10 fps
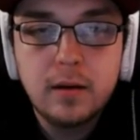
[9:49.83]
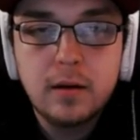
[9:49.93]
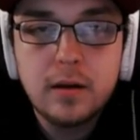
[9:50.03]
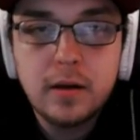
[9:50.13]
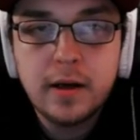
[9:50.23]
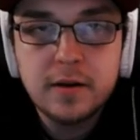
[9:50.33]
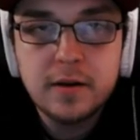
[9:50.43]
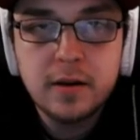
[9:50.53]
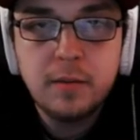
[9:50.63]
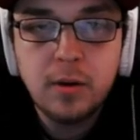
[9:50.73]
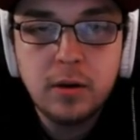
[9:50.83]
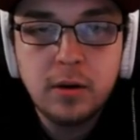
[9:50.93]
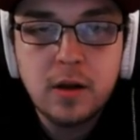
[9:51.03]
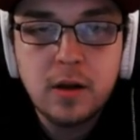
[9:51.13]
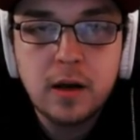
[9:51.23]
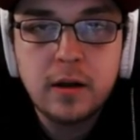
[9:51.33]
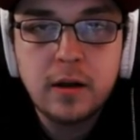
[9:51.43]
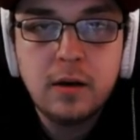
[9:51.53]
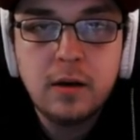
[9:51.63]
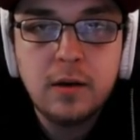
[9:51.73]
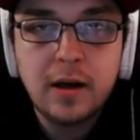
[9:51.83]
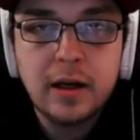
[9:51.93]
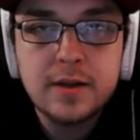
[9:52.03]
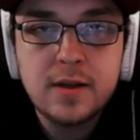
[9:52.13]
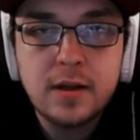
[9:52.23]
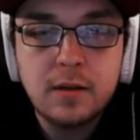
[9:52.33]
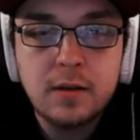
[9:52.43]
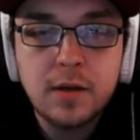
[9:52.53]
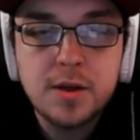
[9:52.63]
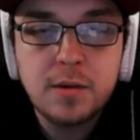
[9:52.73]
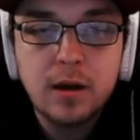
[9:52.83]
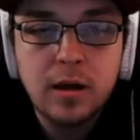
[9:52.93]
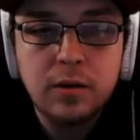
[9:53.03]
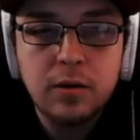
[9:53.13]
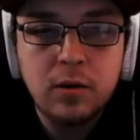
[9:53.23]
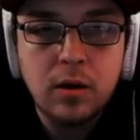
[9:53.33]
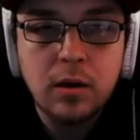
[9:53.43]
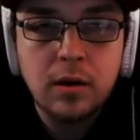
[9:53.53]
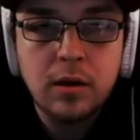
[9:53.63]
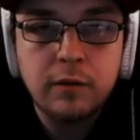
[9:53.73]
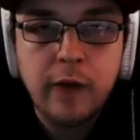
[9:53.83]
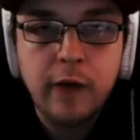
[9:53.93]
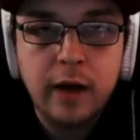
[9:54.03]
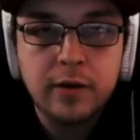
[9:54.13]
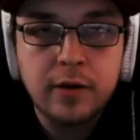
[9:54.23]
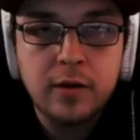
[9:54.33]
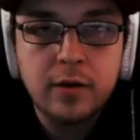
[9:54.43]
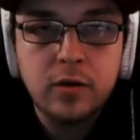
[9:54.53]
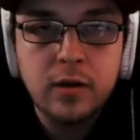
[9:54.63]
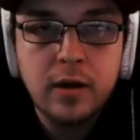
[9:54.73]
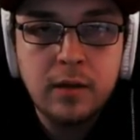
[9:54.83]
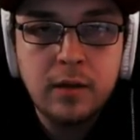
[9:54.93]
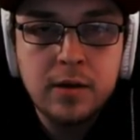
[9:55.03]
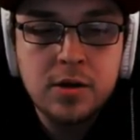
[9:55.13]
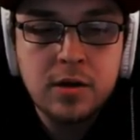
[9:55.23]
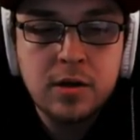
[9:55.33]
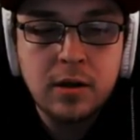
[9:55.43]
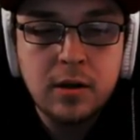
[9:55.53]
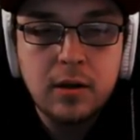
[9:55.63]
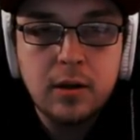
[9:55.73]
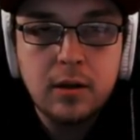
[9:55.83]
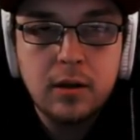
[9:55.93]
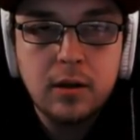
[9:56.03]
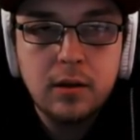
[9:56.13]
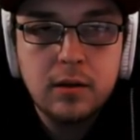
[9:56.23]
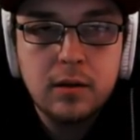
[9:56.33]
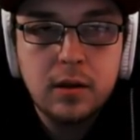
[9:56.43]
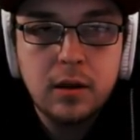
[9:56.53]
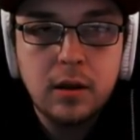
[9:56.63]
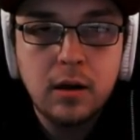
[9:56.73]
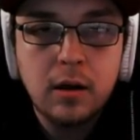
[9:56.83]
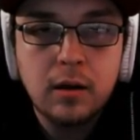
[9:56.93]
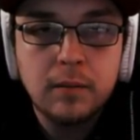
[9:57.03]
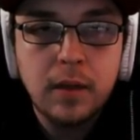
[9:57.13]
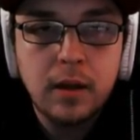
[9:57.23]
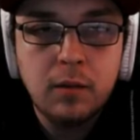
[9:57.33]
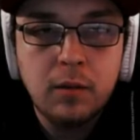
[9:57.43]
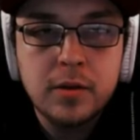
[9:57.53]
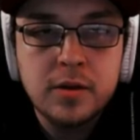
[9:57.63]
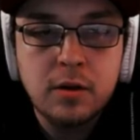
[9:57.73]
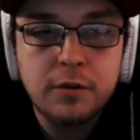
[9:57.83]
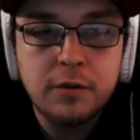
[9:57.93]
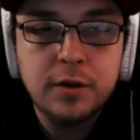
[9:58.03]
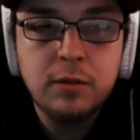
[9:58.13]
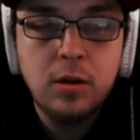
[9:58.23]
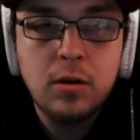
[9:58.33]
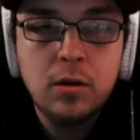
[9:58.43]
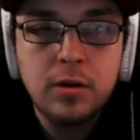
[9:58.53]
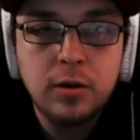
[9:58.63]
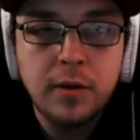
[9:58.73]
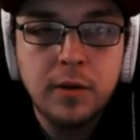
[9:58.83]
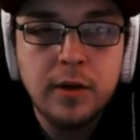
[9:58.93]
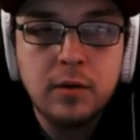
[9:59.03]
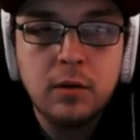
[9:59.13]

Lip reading: He has the abilities locked down. Diancie and Regirock no longer factor into the damage. And with 0 Field Blower, the only way to